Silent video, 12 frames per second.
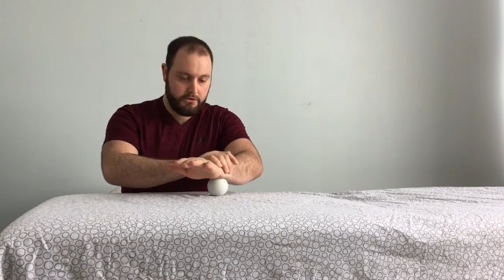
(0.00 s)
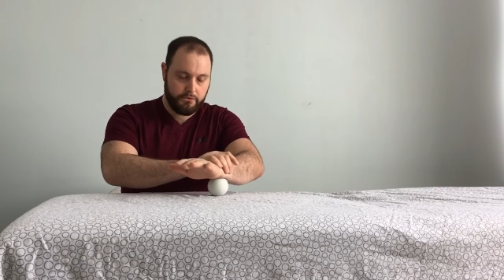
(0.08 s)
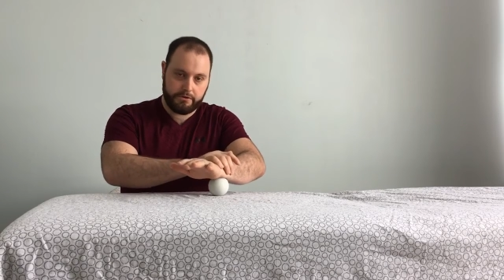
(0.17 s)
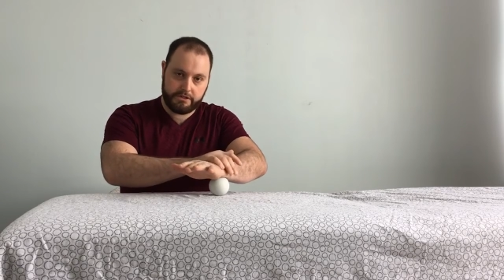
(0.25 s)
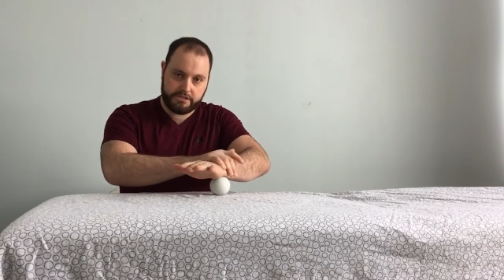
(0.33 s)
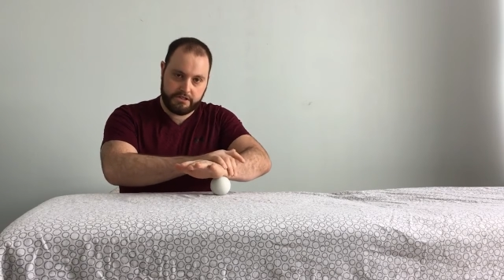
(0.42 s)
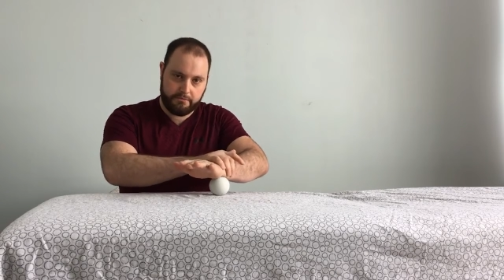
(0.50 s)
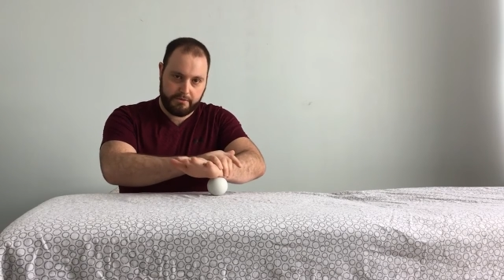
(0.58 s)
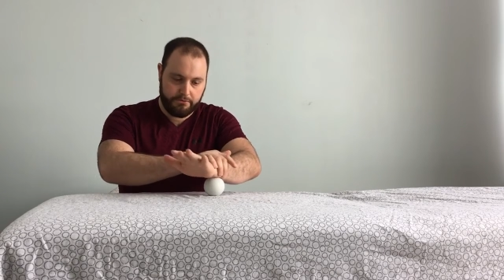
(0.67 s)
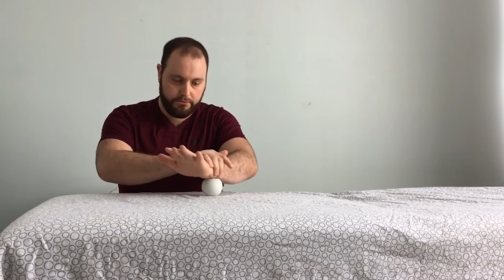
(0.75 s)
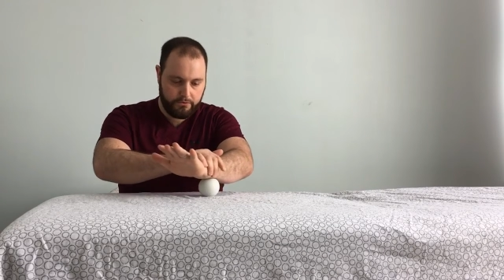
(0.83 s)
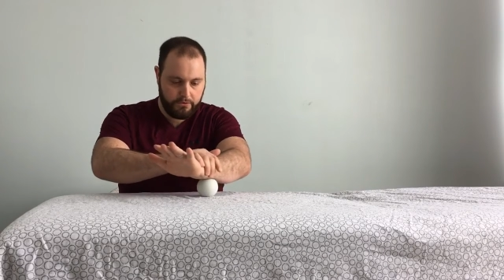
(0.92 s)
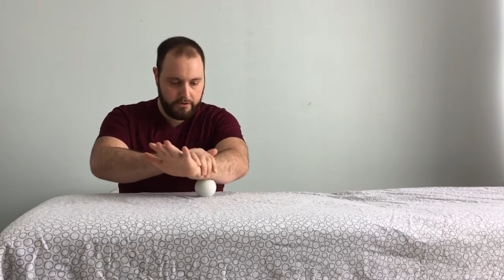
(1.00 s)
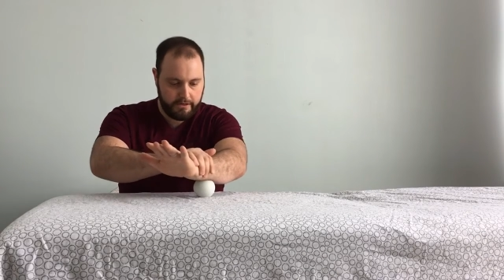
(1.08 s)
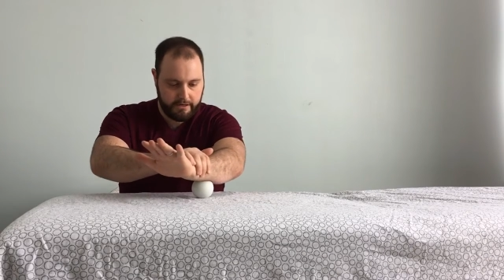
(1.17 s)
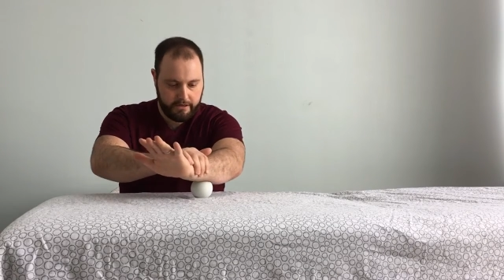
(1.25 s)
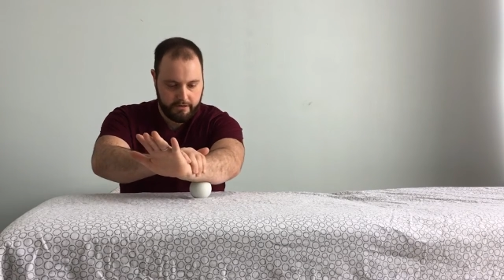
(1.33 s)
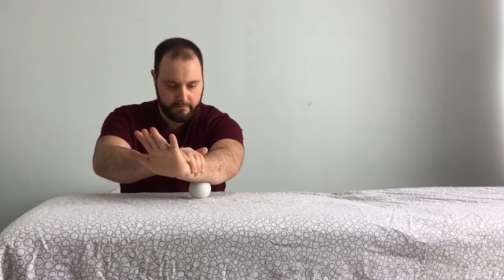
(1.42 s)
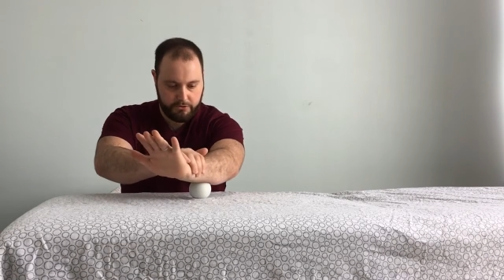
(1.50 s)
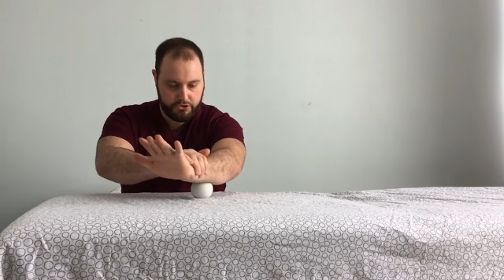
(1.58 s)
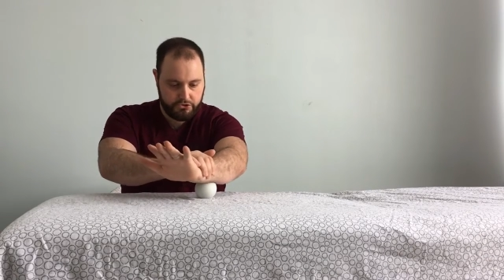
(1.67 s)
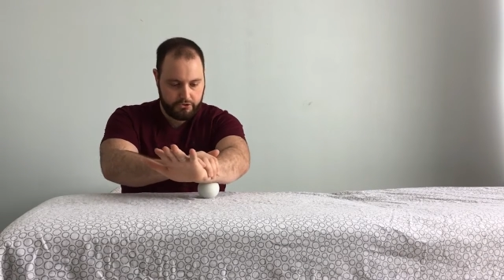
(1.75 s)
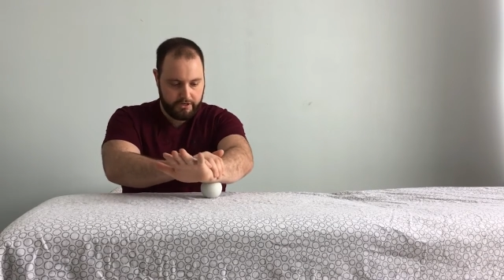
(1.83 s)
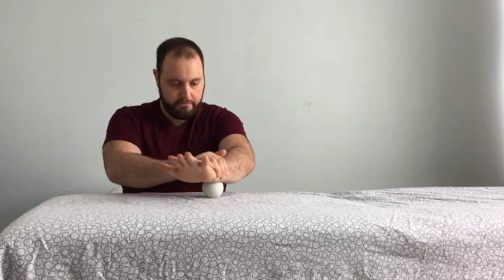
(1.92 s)
we're going to start by rolling our arm
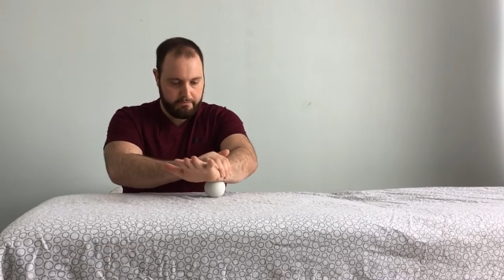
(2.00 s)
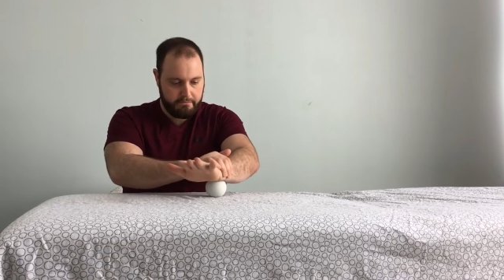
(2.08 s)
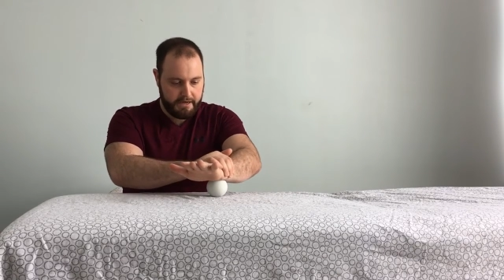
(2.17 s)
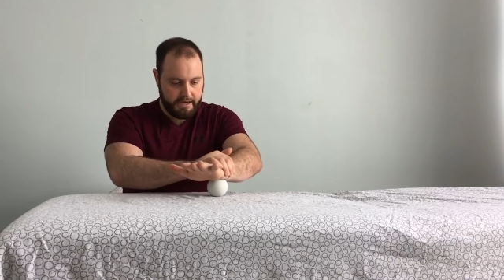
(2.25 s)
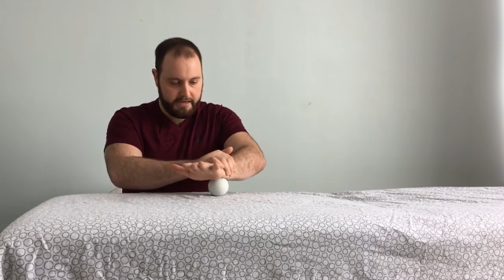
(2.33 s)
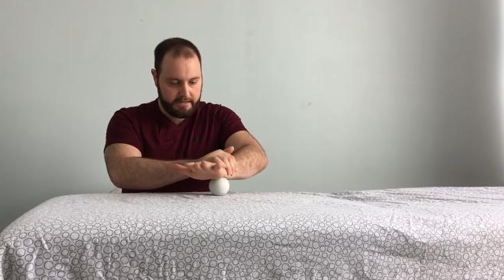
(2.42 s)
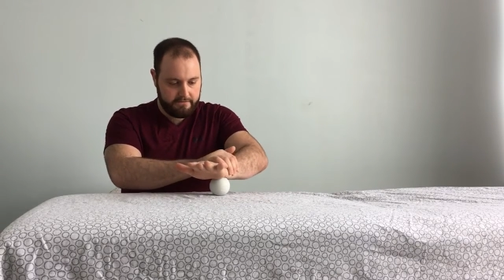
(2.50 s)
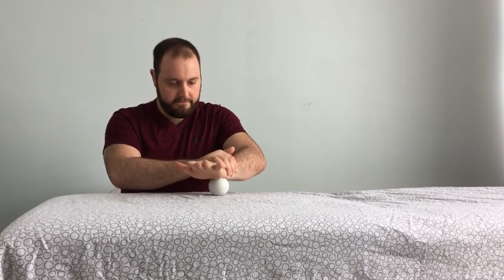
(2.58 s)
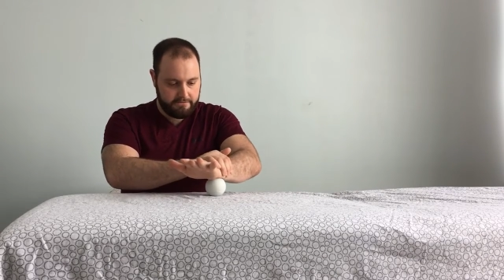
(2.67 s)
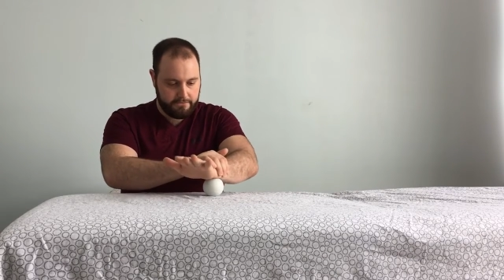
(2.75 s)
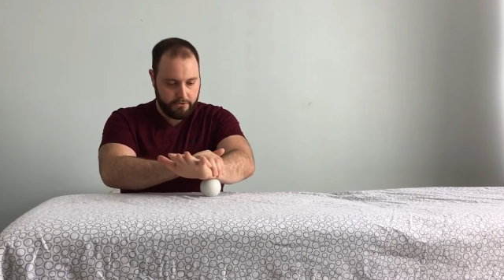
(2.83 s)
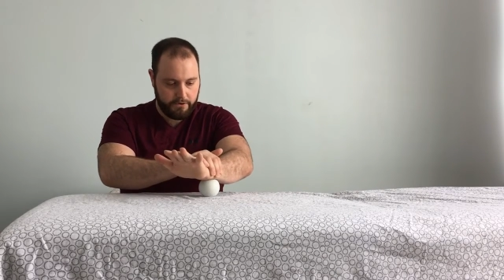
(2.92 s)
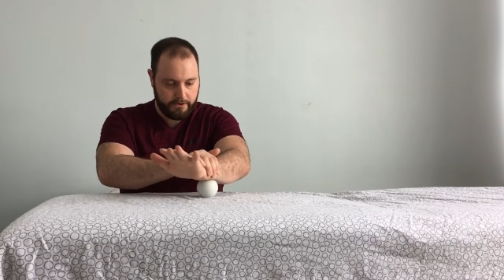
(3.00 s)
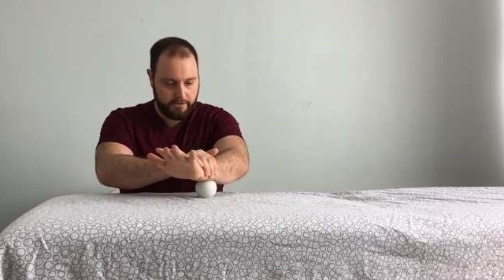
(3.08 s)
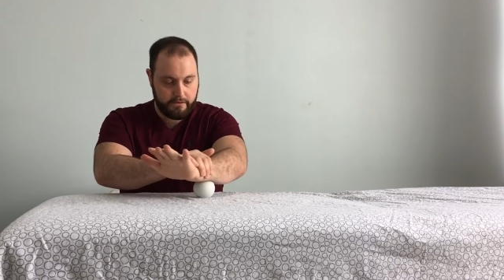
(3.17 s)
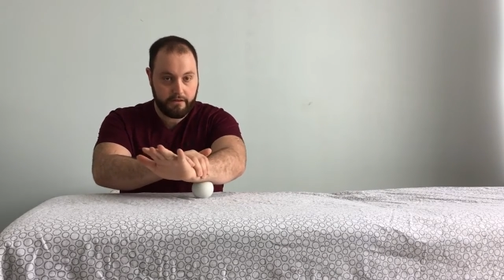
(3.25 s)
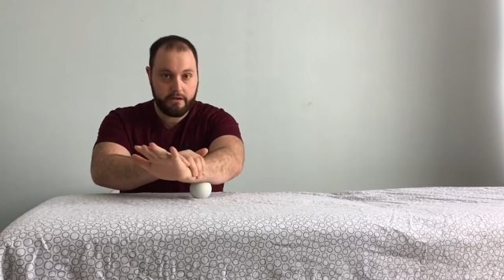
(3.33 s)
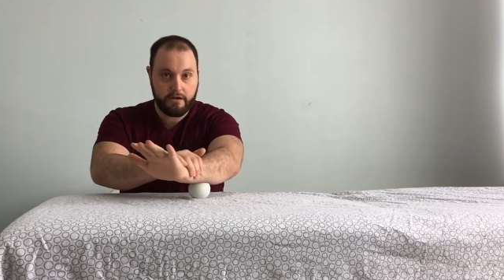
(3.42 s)
straight back and forth